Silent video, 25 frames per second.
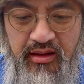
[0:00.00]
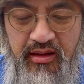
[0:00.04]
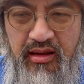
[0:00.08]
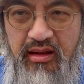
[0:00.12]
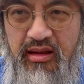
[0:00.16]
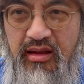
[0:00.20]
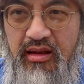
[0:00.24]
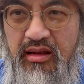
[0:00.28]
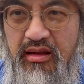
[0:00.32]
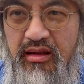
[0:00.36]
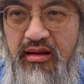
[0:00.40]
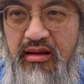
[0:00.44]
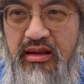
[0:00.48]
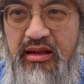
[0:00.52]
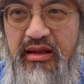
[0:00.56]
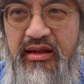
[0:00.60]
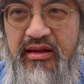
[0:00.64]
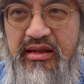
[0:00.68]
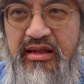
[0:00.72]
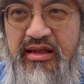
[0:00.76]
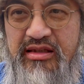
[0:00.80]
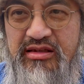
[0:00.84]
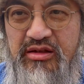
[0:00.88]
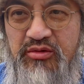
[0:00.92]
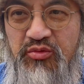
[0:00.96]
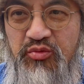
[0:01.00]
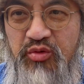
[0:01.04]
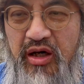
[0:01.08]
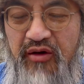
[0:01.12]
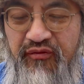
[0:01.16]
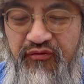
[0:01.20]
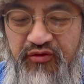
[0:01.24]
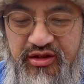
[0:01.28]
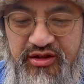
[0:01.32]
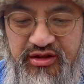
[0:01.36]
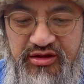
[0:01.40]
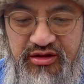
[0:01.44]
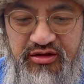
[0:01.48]
is in
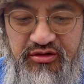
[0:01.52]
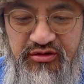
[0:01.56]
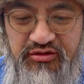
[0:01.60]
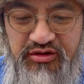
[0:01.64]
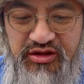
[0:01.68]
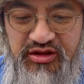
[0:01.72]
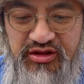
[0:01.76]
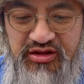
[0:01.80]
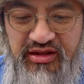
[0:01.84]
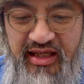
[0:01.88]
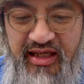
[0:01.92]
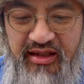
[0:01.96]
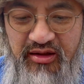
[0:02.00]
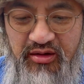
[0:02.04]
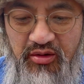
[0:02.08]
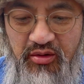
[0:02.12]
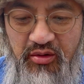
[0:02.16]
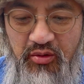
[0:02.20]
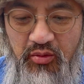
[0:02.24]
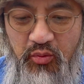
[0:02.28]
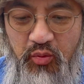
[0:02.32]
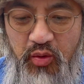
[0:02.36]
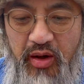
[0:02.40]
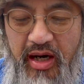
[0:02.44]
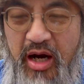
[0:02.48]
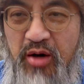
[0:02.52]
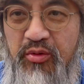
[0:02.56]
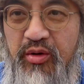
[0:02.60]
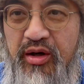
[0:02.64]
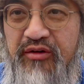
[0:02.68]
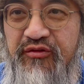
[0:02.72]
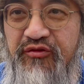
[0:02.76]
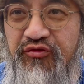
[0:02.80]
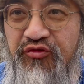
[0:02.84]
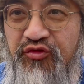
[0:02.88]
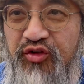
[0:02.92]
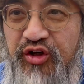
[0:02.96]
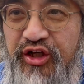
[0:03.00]
reference to Saint
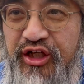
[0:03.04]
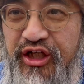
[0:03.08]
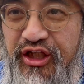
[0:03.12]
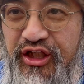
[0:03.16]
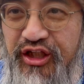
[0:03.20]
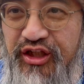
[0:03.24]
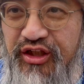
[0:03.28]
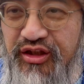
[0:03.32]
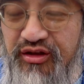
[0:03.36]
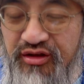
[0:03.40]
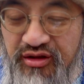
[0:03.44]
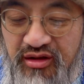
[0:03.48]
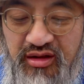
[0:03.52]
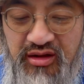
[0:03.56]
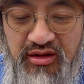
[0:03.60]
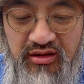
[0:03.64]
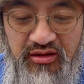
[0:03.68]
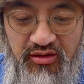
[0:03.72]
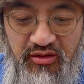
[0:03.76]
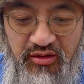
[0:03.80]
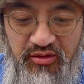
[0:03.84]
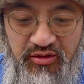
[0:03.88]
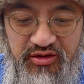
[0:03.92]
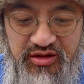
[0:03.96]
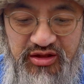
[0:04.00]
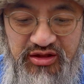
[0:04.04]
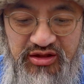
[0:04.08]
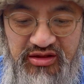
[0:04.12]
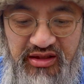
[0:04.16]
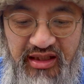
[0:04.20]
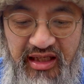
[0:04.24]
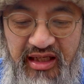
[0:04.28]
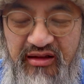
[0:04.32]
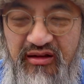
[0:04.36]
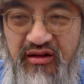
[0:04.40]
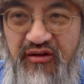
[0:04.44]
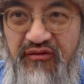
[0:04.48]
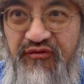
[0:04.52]
Werenfried or
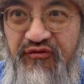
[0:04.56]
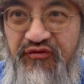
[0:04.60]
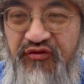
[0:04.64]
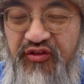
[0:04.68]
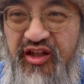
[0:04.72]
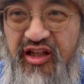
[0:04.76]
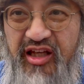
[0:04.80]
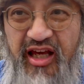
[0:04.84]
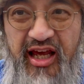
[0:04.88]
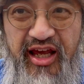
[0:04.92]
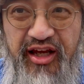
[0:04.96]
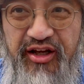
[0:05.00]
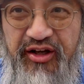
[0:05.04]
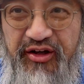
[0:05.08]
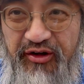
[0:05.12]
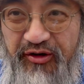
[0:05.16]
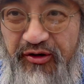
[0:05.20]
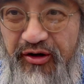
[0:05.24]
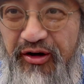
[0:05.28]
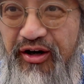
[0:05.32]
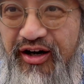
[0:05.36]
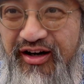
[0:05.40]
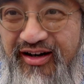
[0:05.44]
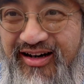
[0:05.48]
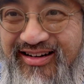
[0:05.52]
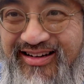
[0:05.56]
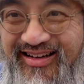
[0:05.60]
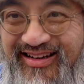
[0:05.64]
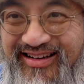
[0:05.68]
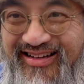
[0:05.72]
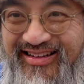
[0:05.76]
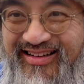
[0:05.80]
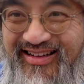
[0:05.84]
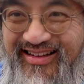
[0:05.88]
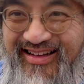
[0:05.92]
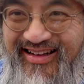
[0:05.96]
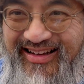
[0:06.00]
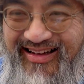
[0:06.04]
Saint Fiacre.
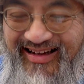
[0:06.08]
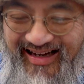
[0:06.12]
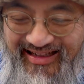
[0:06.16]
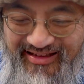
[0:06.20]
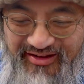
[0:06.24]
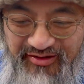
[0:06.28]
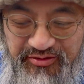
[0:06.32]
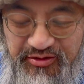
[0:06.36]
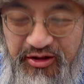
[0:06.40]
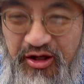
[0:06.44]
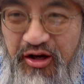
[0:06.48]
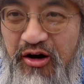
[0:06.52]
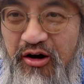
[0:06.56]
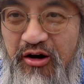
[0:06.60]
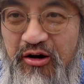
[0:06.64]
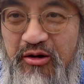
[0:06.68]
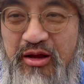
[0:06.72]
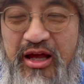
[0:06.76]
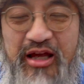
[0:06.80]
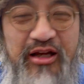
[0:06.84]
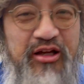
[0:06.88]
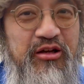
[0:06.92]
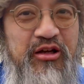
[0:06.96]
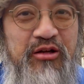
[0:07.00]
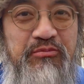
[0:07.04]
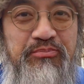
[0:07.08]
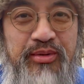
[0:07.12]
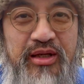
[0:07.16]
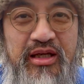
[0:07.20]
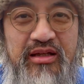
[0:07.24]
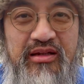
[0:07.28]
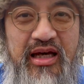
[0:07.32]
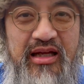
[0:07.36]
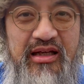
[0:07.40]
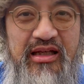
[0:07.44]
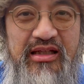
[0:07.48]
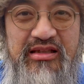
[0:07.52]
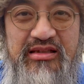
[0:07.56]
I don't know. It could be
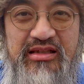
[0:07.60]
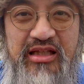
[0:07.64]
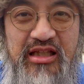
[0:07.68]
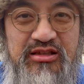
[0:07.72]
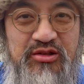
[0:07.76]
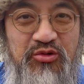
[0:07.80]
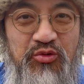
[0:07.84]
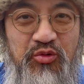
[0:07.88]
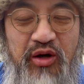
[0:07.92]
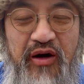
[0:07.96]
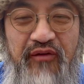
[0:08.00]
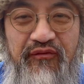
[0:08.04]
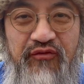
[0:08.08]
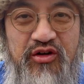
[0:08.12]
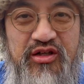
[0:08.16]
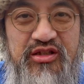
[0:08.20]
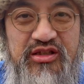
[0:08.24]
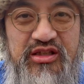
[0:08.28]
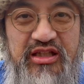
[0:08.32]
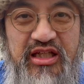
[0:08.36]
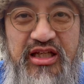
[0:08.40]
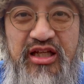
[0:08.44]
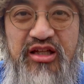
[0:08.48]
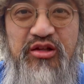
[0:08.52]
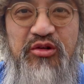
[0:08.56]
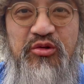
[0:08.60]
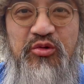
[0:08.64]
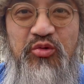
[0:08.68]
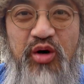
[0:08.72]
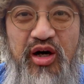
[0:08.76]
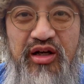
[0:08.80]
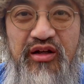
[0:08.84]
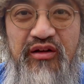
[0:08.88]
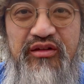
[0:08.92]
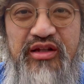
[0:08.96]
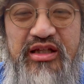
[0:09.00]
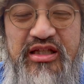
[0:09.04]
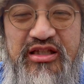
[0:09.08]
that it doesn't reference either
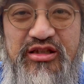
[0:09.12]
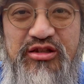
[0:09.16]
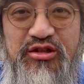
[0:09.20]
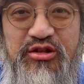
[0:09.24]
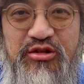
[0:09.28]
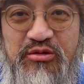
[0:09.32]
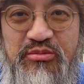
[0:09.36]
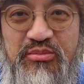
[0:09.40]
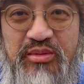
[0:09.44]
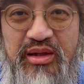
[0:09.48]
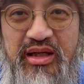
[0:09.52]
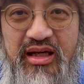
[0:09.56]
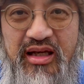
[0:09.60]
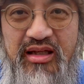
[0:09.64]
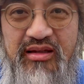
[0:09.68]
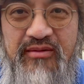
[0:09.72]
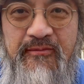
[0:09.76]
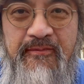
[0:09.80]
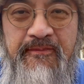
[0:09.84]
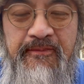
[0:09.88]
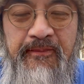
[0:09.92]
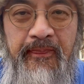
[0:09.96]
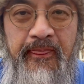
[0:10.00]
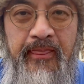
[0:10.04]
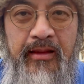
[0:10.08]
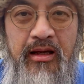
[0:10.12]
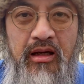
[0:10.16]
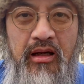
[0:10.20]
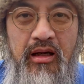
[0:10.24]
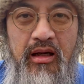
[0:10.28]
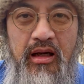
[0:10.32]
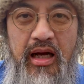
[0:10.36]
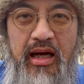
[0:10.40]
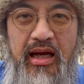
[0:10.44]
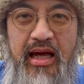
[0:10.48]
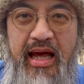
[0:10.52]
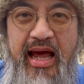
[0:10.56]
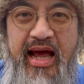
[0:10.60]
one of these two men.
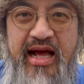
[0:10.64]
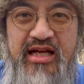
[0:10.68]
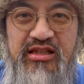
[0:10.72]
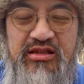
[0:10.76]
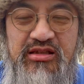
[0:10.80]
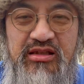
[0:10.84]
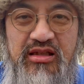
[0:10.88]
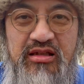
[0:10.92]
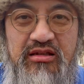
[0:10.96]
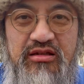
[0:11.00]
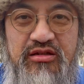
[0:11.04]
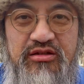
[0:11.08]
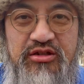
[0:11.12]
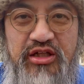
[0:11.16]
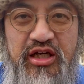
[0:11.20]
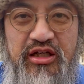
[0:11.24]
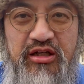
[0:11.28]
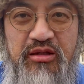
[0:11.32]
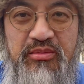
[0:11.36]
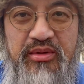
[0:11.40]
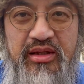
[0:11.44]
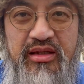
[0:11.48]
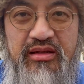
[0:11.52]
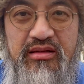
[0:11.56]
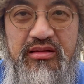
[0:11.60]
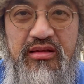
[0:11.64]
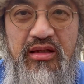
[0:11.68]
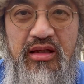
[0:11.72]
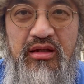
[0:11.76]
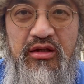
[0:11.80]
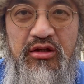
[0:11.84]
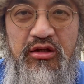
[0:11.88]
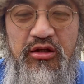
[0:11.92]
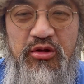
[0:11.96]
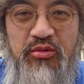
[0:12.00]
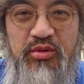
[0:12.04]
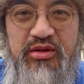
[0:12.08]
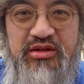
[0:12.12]
I asked the gentleman
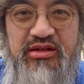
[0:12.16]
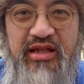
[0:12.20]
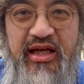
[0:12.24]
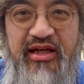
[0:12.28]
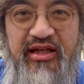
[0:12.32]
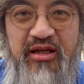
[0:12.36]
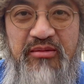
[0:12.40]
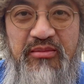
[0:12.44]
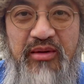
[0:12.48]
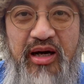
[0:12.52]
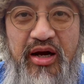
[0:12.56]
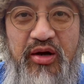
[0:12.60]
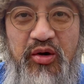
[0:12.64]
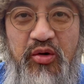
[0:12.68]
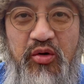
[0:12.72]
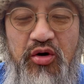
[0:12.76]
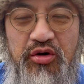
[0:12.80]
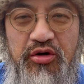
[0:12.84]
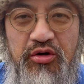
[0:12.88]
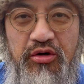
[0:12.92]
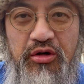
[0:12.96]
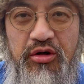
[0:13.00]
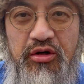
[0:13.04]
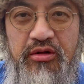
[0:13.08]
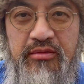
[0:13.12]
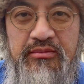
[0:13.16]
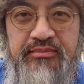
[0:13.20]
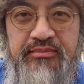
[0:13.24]
who was taking my order